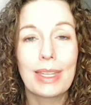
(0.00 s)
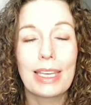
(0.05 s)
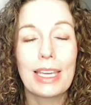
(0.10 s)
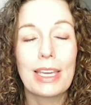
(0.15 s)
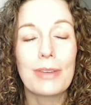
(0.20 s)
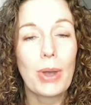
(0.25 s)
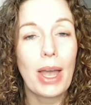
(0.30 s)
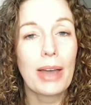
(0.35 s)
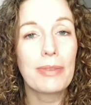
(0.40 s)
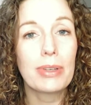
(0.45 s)

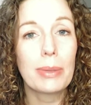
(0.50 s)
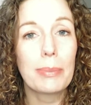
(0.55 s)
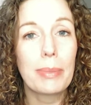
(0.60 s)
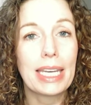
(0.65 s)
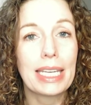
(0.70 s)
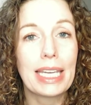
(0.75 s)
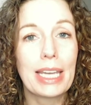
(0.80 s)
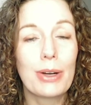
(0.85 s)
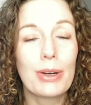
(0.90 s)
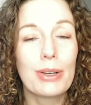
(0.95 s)
If you have a
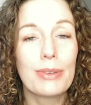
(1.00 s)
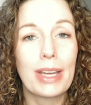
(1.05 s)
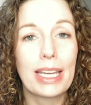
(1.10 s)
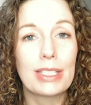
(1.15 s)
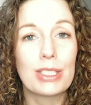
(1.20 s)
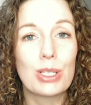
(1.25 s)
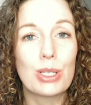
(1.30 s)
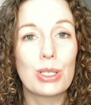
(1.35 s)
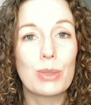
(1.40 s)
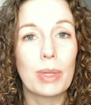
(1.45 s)
Medicare
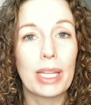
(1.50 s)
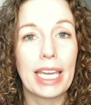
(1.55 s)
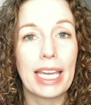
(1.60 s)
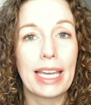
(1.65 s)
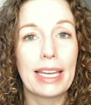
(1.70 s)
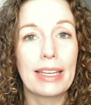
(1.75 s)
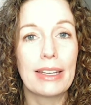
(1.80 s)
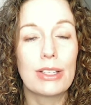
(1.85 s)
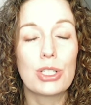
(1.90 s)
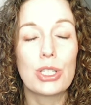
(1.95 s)
Advantage
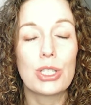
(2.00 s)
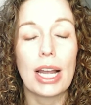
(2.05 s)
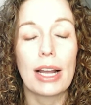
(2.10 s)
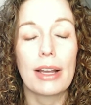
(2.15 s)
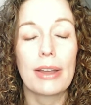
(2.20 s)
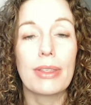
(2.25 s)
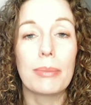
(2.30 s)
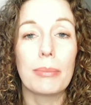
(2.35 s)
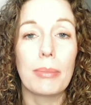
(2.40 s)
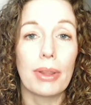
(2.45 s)
plan,
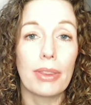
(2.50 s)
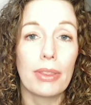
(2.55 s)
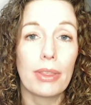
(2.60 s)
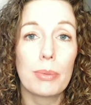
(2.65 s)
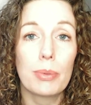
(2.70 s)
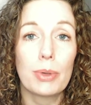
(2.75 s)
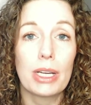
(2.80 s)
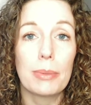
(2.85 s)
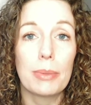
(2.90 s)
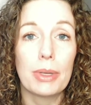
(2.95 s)
check the monthly
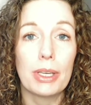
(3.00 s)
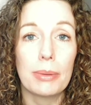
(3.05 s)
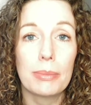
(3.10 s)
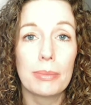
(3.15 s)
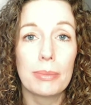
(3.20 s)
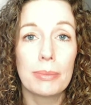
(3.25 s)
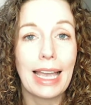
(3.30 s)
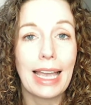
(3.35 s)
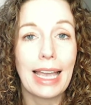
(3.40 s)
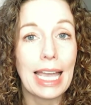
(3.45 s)
premium,
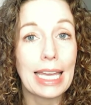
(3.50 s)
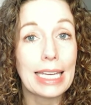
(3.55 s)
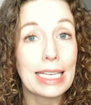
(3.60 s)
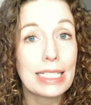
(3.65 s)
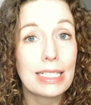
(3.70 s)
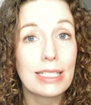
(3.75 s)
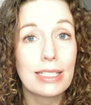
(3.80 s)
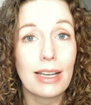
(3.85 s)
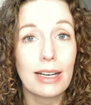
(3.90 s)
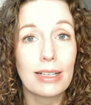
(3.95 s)
any
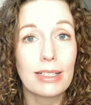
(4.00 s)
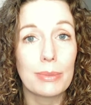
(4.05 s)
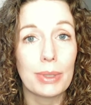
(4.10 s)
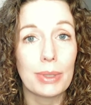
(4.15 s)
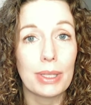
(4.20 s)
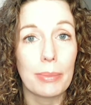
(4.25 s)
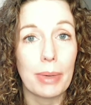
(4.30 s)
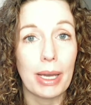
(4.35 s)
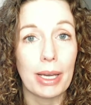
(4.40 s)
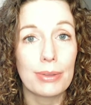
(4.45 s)

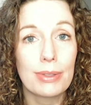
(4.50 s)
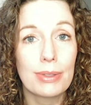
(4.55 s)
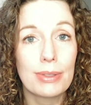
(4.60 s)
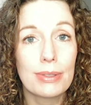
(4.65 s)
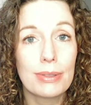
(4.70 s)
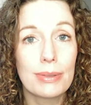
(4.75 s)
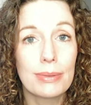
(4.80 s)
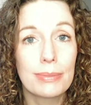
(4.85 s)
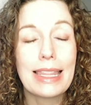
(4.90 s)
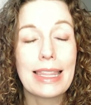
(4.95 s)
deductible
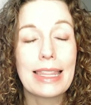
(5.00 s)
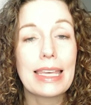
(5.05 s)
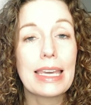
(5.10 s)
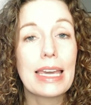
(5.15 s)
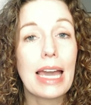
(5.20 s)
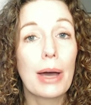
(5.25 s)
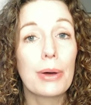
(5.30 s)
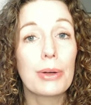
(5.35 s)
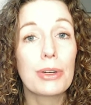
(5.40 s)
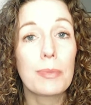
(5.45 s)
amounts, the
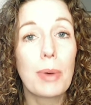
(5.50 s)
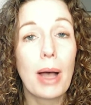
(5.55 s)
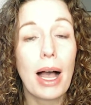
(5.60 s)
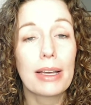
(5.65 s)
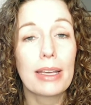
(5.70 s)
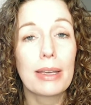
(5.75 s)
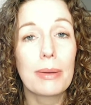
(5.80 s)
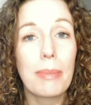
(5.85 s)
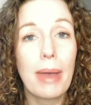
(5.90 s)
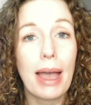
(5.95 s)

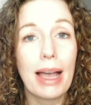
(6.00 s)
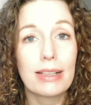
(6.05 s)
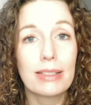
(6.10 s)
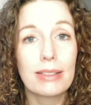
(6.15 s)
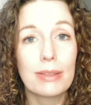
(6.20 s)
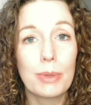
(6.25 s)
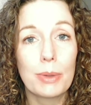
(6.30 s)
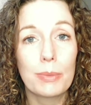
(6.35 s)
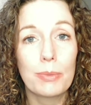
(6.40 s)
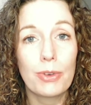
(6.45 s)
out-of-pocket
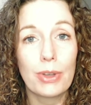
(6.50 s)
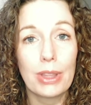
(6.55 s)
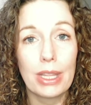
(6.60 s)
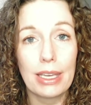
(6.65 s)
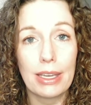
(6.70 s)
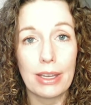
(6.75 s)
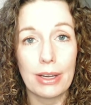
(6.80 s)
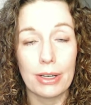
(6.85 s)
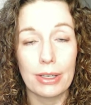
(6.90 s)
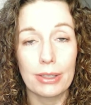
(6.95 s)
maximum for the
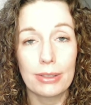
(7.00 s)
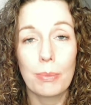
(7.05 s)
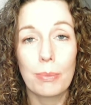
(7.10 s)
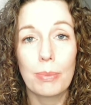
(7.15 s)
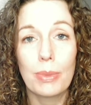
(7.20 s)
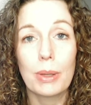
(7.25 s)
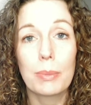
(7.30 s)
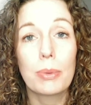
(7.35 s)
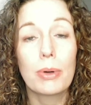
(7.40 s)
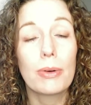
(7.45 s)
year,
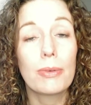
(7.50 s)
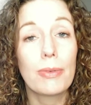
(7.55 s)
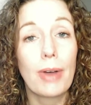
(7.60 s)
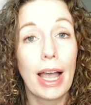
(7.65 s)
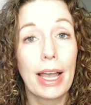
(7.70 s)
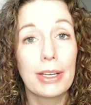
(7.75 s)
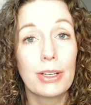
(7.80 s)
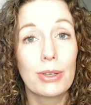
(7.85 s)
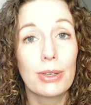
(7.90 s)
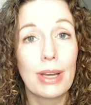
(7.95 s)
the
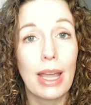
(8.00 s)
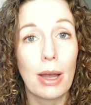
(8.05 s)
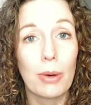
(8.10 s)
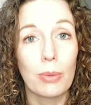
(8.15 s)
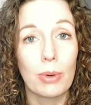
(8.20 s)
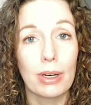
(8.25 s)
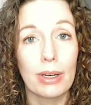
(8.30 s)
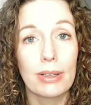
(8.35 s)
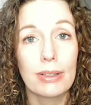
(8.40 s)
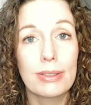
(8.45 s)
provider
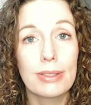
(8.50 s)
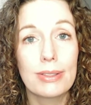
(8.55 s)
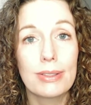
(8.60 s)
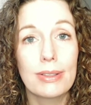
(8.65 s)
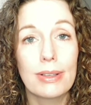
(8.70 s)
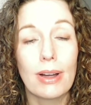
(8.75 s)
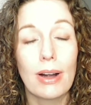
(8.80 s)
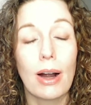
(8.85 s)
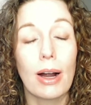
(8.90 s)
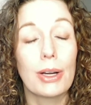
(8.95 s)
networks,
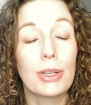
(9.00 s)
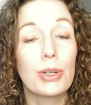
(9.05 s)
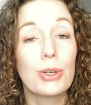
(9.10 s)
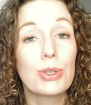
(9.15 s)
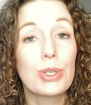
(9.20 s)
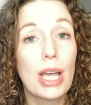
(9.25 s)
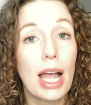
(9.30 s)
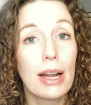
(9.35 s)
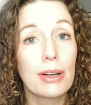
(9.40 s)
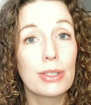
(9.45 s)
are your
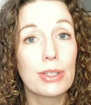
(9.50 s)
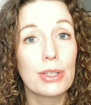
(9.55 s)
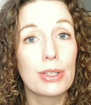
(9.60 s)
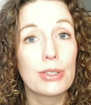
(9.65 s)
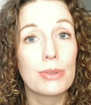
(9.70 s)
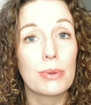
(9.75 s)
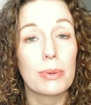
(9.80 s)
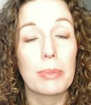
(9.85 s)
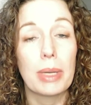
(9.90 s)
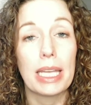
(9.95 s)

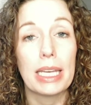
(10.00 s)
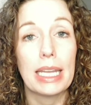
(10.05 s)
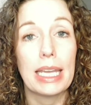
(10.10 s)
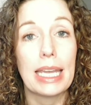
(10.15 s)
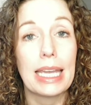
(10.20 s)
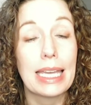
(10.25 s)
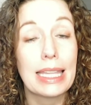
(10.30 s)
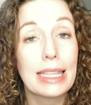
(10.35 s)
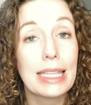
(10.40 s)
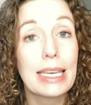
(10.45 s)
doctors remaining
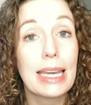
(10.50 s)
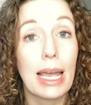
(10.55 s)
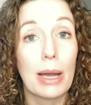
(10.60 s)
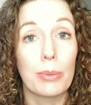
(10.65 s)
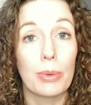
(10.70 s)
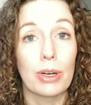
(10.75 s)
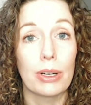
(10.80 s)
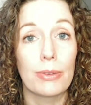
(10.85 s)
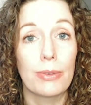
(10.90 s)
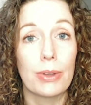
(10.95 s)
in the
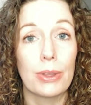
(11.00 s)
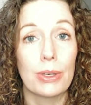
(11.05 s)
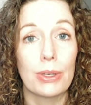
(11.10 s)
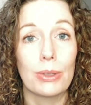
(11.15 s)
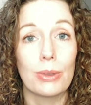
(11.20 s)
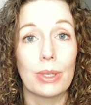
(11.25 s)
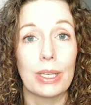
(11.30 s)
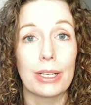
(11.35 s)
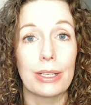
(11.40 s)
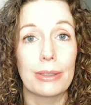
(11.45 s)
network for the
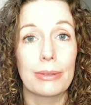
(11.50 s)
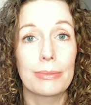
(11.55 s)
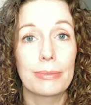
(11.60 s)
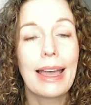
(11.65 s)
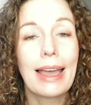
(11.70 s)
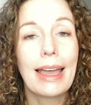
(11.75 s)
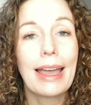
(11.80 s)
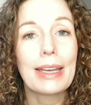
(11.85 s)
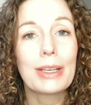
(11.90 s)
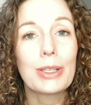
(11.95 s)
new year,
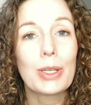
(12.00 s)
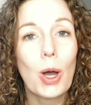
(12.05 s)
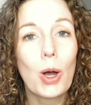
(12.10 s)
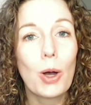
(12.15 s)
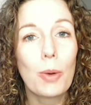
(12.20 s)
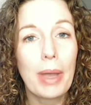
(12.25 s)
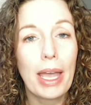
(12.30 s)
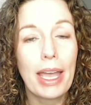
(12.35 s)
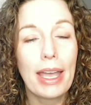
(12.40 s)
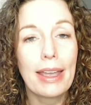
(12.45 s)
and
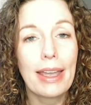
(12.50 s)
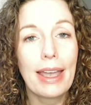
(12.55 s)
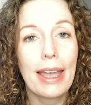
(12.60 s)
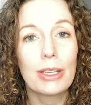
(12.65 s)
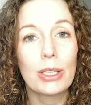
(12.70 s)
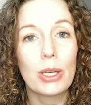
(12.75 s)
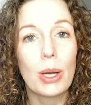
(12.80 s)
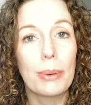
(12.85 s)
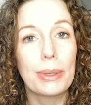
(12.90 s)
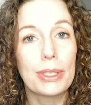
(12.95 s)
copay
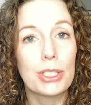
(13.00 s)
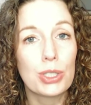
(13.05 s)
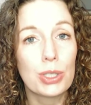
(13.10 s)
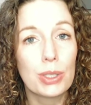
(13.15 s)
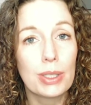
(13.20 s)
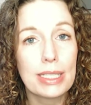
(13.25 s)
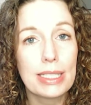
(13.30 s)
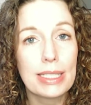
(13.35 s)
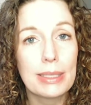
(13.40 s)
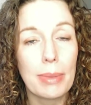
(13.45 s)
and
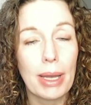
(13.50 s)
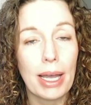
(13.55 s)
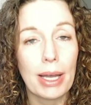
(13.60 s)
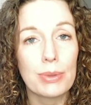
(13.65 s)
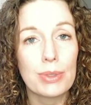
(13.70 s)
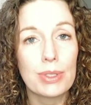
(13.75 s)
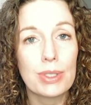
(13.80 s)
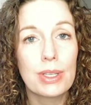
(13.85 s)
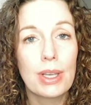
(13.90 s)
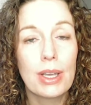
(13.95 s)
coinsurance
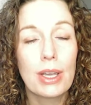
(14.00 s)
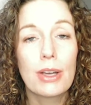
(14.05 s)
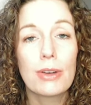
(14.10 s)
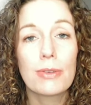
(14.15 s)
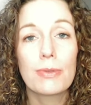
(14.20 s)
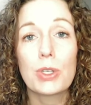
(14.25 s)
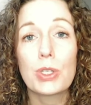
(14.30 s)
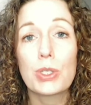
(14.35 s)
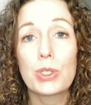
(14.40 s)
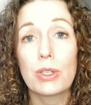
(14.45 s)
amounts
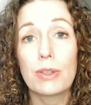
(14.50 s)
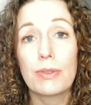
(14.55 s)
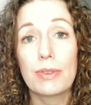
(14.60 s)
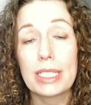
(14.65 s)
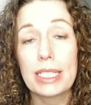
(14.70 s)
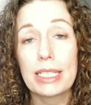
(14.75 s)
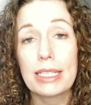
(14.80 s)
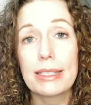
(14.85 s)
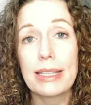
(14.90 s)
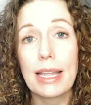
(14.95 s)
for
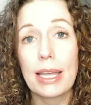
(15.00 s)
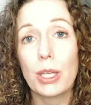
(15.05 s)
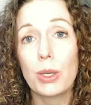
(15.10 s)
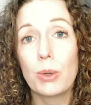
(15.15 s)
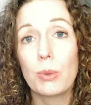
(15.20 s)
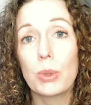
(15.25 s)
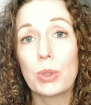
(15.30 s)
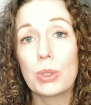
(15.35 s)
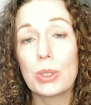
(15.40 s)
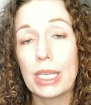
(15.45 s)
services that
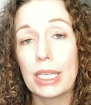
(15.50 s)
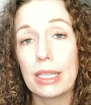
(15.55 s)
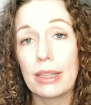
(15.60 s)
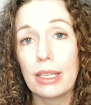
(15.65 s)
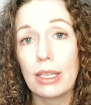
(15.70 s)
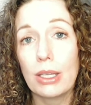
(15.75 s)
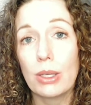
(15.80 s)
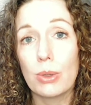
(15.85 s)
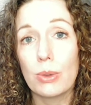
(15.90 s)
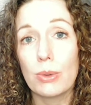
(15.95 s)
you
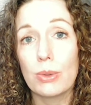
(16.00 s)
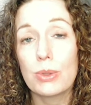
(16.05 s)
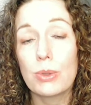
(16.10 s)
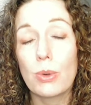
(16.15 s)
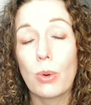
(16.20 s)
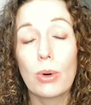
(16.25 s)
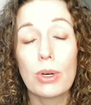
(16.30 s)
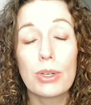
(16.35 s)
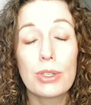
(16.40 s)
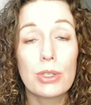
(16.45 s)
routinely use
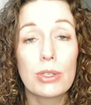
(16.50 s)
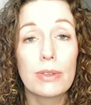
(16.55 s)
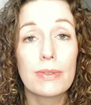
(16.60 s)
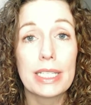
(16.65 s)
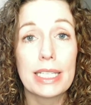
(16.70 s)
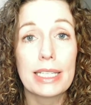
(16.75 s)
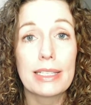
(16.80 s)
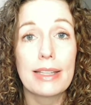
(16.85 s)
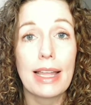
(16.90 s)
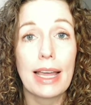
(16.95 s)
or
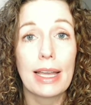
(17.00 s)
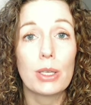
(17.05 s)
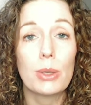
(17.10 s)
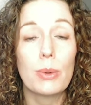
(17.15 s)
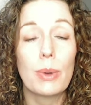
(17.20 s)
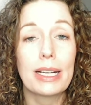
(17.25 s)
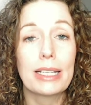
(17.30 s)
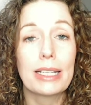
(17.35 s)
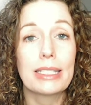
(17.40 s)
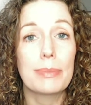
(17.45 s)
services that you
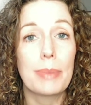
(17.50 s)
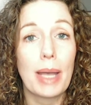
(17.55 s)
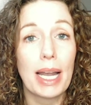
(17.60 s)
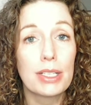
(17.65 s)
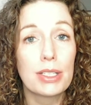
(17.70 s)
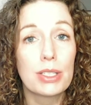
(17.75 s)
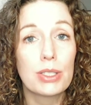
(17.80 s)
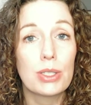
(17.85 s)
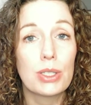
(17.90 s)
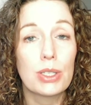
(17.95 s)

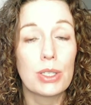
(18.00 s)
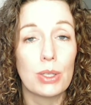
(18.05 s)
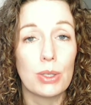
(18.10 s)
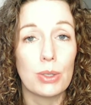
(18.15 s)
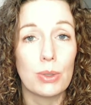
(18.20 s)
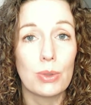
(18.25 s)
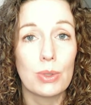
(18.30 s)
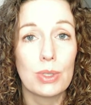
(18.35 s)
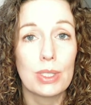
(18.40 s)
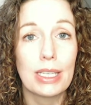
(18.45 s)
expect to
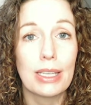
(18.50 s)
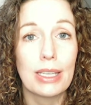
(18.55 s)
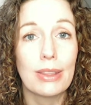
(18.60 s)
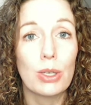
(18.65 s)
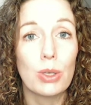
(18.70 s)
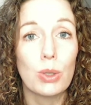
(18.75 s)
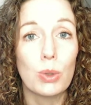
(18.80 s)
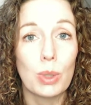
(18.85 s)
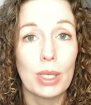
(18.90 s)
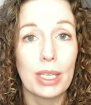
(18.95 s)
use in the
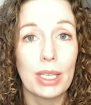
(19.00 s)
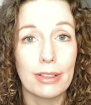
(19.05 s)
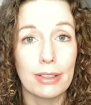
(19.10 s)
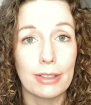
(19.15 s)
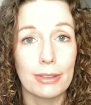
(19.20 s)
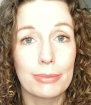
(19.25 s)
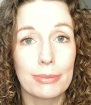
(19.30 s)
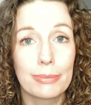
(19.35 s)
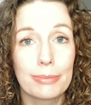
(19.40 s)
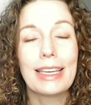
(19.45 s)
new year.